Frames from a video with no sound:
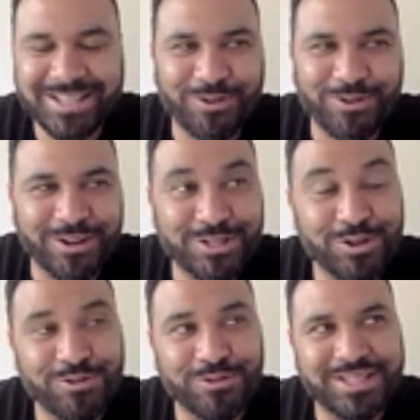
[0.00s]
quite nice.
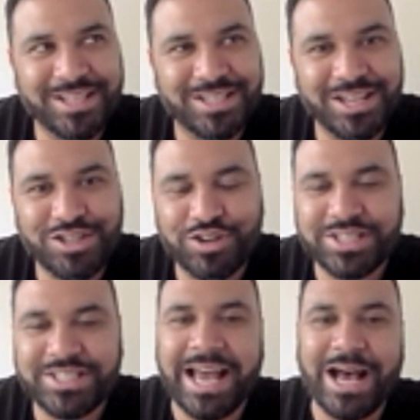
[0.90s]
So it's
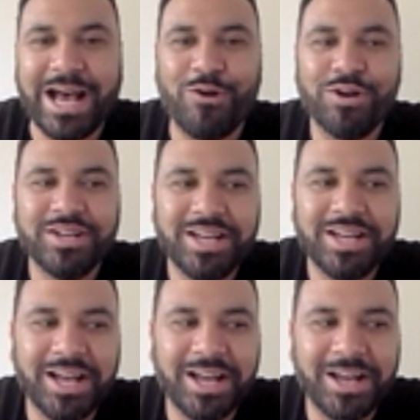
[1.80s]
interesting how
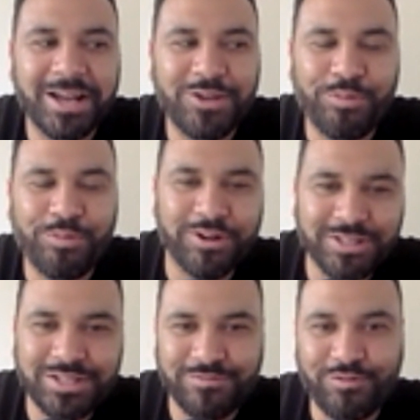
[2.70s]
your
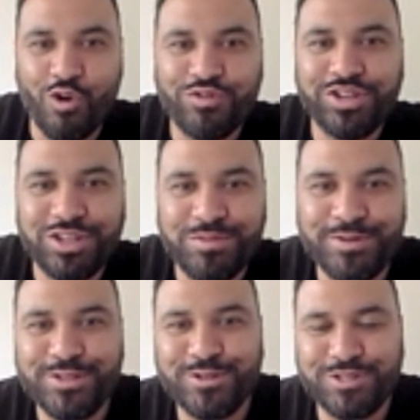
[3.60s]
partner's involved in your
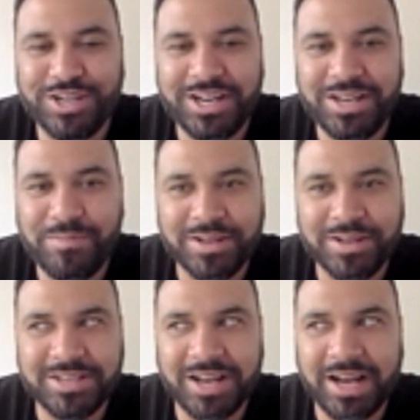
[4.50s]
musical journey,
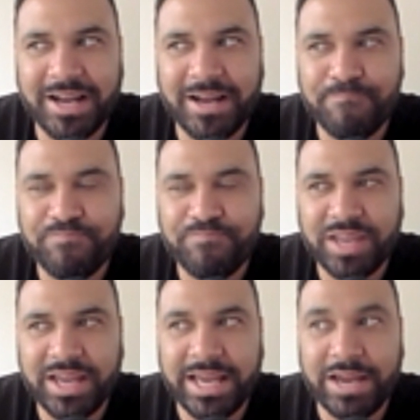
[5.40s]
because for
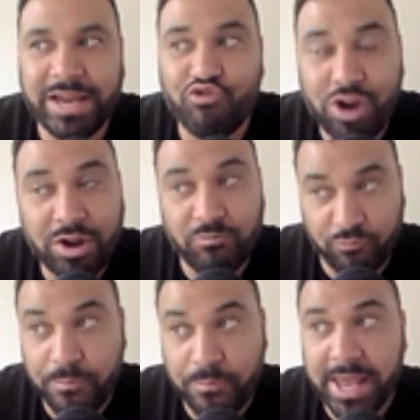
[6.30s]

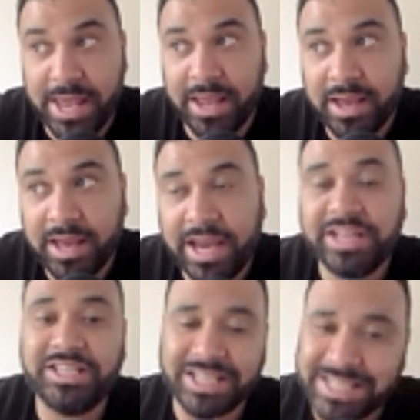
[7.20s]
me,
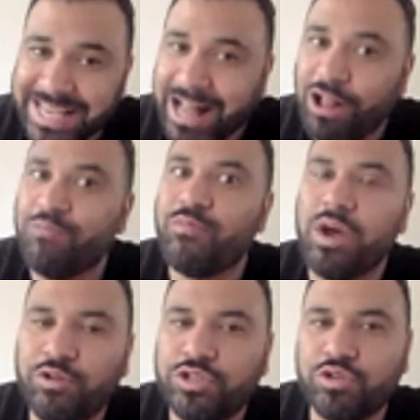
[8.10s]
it excelled my
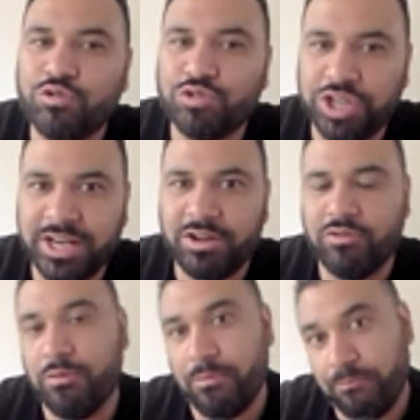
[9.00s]
musical journey
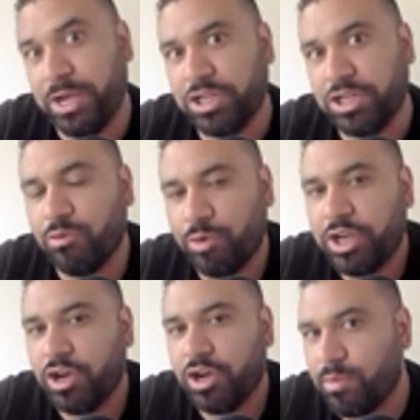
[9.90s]
big time when you
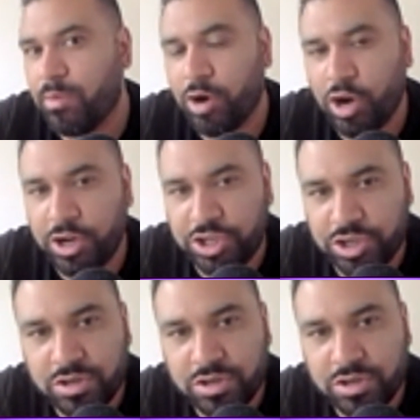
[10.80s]
got someone behind you.